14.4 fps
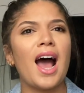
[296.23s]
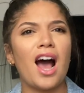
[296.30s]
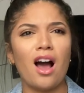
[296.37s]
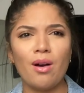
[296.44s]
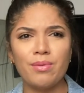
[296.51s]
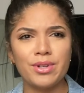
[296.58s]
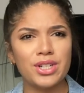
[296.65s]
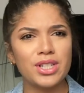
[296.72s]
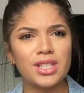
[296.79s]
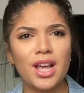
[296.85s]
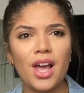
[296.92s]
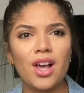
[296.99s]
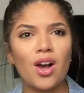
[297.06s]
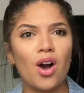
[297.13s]
I was just
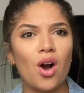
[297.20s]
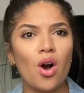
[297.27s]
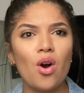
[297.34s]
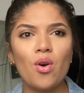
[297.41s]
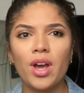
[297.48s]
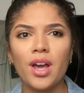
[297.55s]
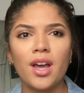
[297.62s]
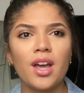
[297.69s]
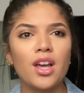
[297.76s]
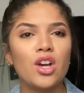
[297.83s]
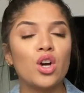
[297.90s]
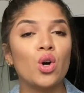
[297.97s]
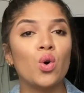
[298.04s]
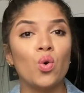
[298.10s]
like,
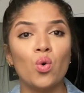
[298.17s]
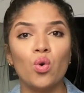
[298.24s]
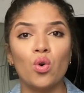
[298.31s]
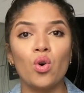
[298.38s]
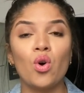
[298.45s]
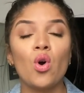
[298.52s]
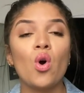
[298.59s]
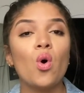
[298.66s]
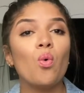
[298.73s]
okay, cool.